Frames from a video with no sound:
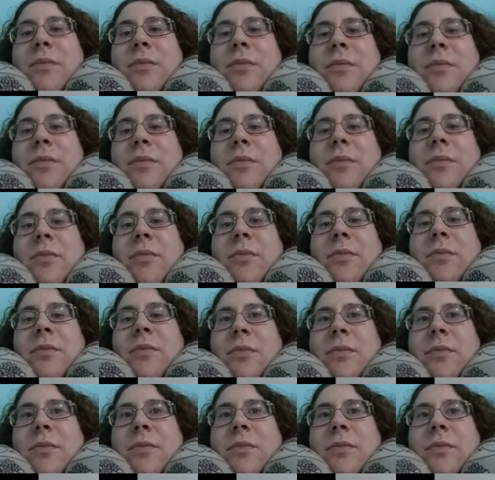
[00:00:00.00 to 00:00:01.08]

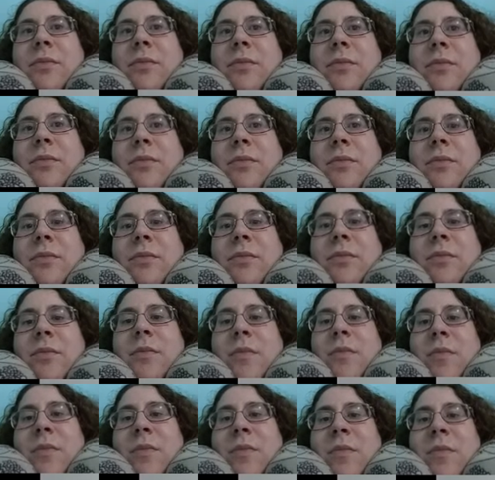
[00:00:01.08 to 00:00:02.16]

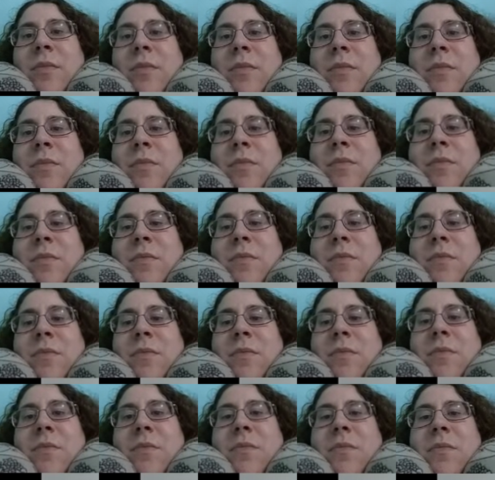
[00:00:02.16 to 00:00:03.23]

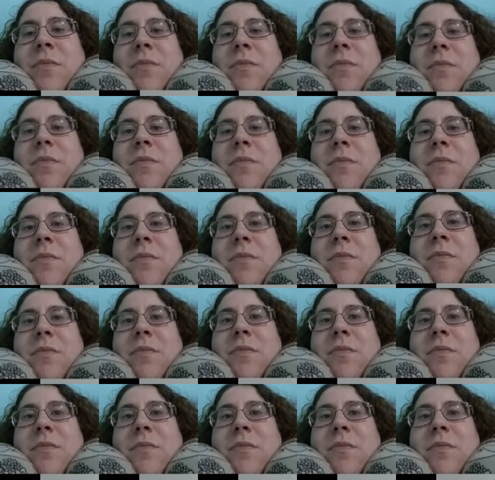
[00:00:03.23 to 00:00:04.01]
(silent)